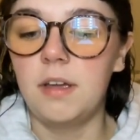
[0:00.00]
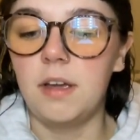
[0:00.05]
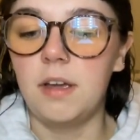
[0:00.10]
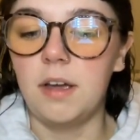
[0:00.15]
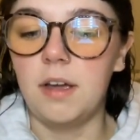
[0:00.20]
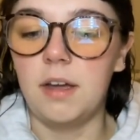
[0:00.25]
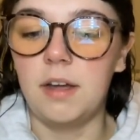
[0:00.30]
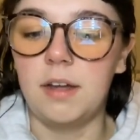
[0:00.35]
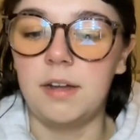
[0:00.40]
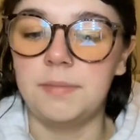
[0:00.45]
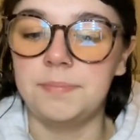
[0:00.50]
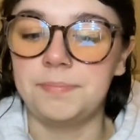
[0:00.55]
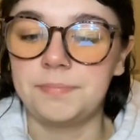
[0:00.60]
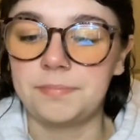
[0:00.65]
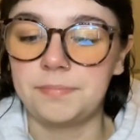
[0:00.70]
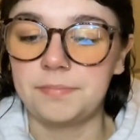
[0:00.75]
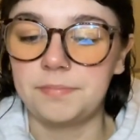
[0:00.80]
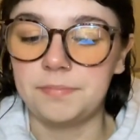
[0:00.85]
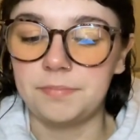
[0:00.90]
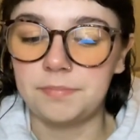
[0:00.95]

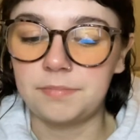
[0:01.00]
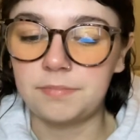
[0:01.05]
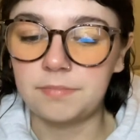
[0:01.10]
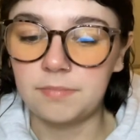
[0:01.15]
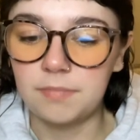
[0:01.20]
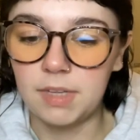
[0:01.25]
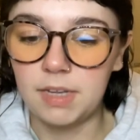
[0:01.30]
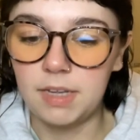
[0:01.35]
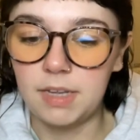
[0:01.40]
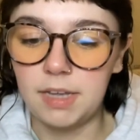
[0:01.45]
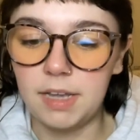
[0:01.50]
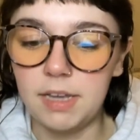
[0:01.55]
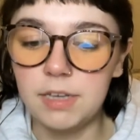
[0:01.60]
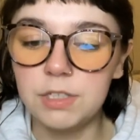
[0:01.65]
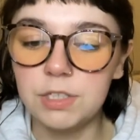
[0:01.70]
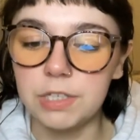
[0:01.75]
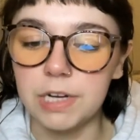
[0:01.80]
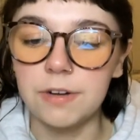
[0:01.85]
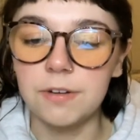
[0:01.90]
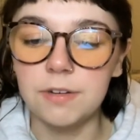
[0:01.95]

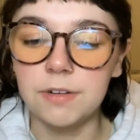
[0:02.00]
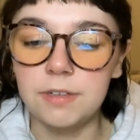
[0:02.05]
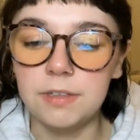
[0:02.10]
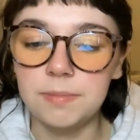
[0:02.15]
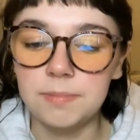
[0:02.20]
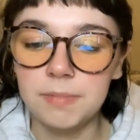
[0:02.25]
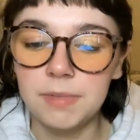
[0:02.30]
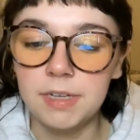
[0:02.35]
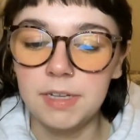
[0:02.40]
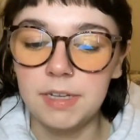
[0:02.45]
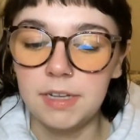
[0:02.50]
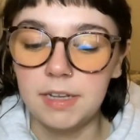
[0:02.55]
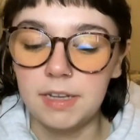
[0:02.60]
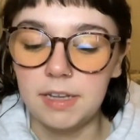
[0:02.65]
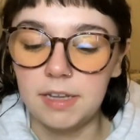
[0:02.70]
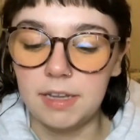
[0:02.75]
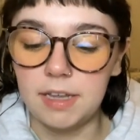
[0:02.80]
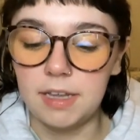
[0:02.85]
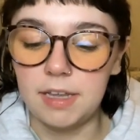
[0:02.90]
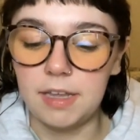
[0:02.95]
In general,
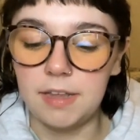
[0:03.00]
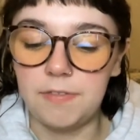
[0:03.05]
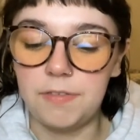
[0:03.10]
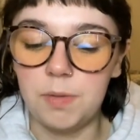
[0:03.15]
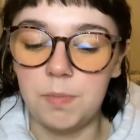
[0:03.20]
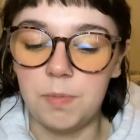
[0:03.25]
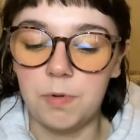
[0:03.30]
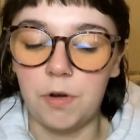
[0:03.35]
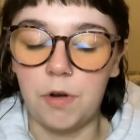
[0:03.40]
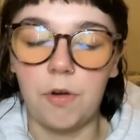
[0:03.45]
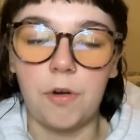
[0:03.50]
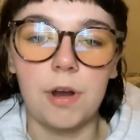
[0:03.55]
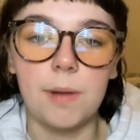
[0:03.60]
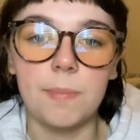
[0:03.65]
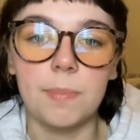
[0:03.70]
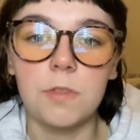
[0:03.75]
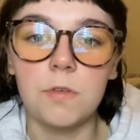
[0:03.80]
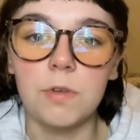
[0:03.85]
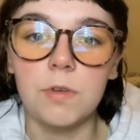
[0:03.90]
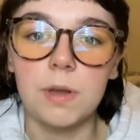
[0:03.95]
if you
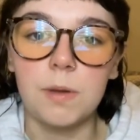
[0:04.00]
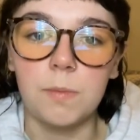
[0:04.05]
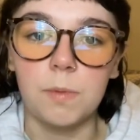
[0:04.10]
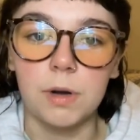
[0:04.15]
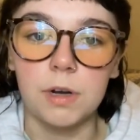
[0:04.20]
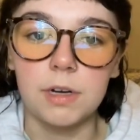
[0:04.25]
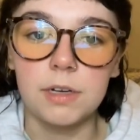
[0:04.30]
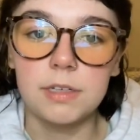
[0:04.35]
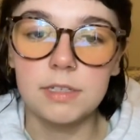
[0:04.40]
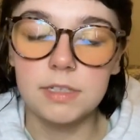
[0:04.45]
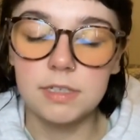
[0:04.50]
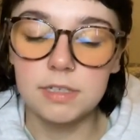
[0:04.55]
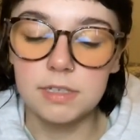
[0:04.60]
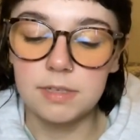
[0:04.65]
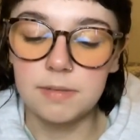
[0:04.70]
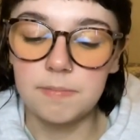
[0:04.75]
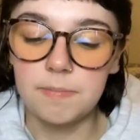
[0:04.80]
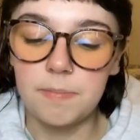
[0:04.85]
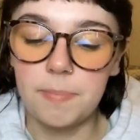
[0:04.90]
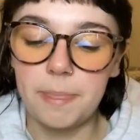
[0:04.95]
program 3 works
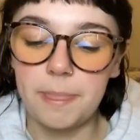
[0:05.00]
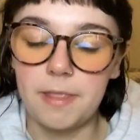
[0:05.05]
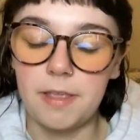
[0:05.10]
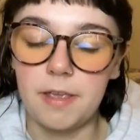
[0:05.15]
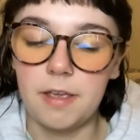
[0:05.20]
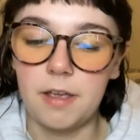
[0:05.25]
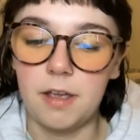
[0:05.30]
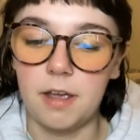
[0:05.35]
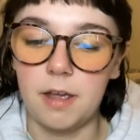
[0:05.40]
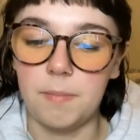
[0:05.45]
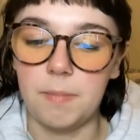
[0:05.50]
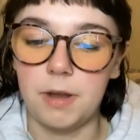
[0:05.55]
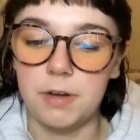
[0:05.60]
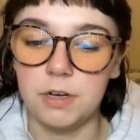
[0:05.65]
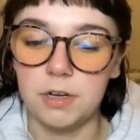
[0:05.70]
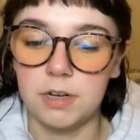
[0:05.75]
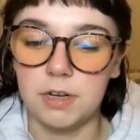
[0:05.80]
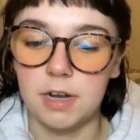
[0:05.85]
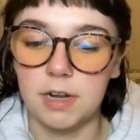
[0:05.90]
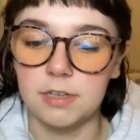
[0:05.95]
on
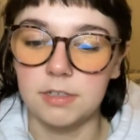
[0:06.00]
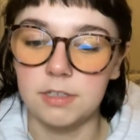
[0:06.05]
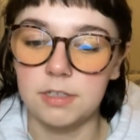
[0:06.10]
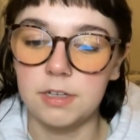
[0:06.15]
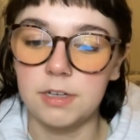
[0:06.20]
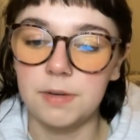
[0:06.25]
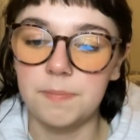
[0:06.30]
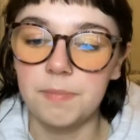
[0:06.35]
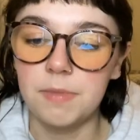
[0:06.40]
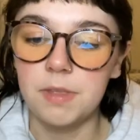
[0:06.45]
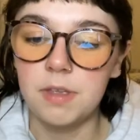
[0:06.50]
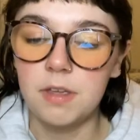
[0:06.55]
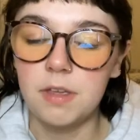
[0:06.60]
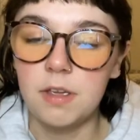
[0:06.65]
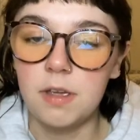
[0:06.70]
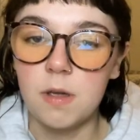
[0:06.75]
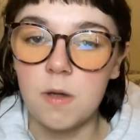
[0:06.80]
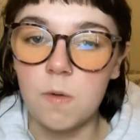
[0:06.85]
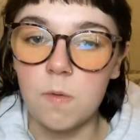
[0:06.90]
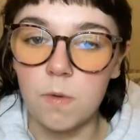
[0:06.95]
your concert,
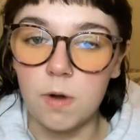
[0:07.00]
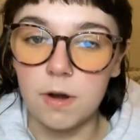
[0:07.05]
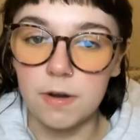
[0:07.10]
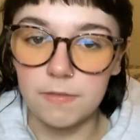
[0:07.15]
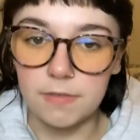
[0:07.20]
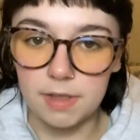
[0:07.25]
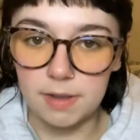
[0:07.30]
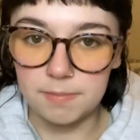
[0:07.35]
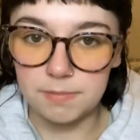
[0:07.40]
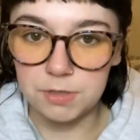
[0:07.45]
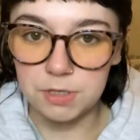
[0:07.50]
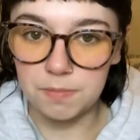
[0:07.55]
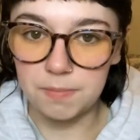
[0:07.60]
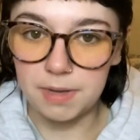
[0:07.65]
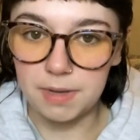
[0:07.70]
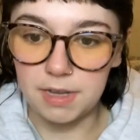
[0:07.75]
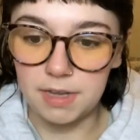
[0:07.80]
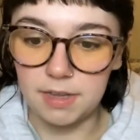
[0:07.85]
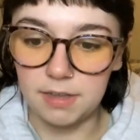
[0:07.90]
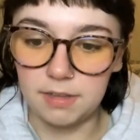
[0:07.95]
one of them should
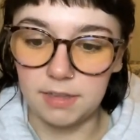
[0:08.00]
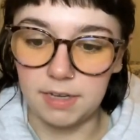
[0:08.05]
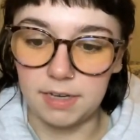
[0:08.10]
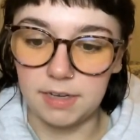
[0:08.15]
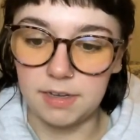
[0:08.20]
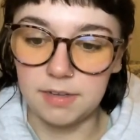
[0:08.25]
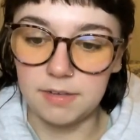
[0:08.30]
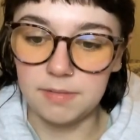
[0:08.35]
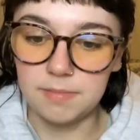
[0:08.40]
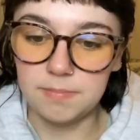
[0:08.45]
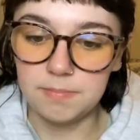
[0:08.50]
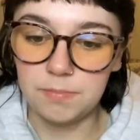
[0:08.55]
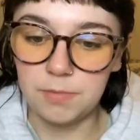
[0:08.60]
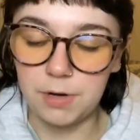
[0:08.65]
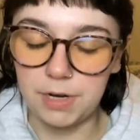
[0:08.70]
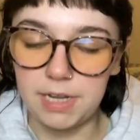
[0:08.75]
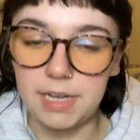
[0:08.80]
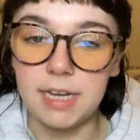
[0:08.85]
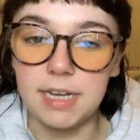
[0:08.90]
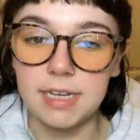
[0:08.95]
be
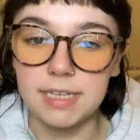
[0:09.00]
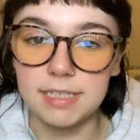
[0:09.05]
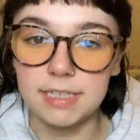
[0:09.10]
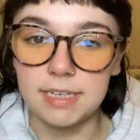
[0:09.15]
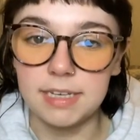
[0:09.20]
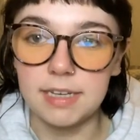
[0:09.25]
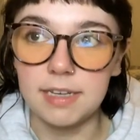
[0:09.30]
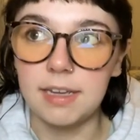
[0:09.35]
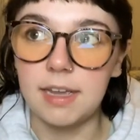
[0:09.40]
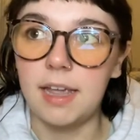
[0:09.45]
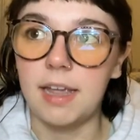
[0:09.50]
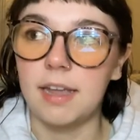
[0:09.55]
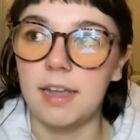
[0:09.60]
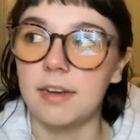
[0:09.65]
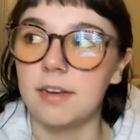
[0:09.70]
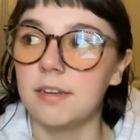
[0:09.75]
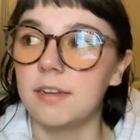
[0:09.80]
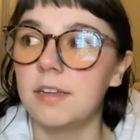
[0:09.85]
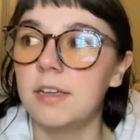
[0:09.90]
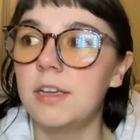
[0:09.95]
pretty easy
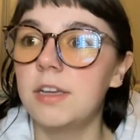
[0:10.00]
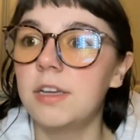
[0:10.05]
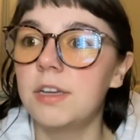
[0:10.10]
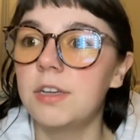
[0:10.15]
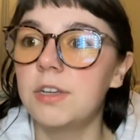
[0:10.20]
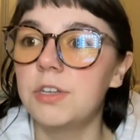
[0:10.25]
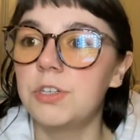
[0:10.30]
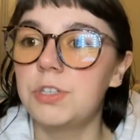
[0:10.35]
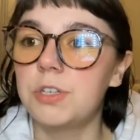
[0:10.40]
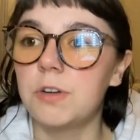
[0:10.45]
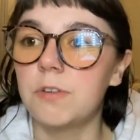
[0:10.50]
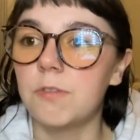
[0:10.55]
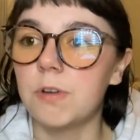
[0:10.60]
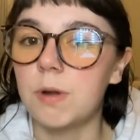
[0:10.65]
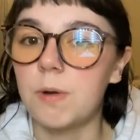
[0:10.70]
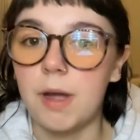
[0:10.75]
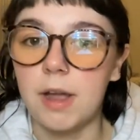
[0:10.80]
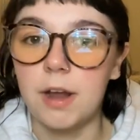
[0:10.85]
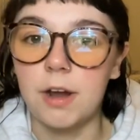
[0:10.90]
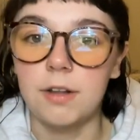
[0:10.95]
and shouldn't
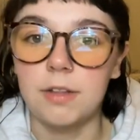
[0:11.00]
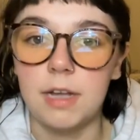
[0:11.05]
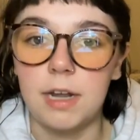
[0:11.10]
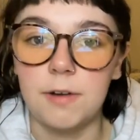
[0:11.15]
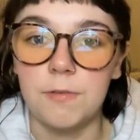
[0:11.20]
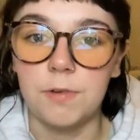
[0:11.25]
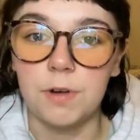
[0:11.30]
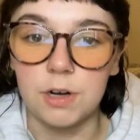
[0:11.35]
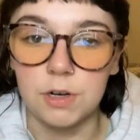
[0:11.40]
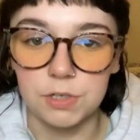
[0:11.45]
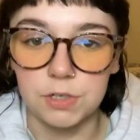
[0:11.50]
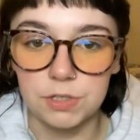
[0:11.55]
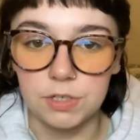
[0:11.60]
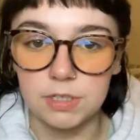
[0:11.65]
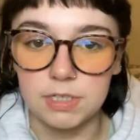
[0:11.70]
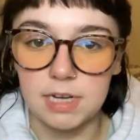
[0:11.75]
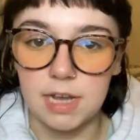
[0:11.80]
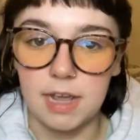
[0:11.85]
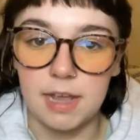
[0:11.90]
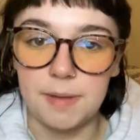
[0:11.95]
require a lot of rehearsal
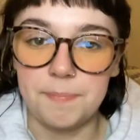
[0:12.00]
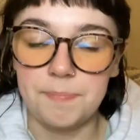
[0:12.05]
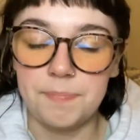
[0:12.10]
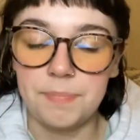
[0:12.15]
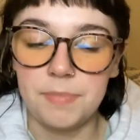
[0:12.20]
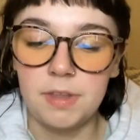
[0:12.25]
time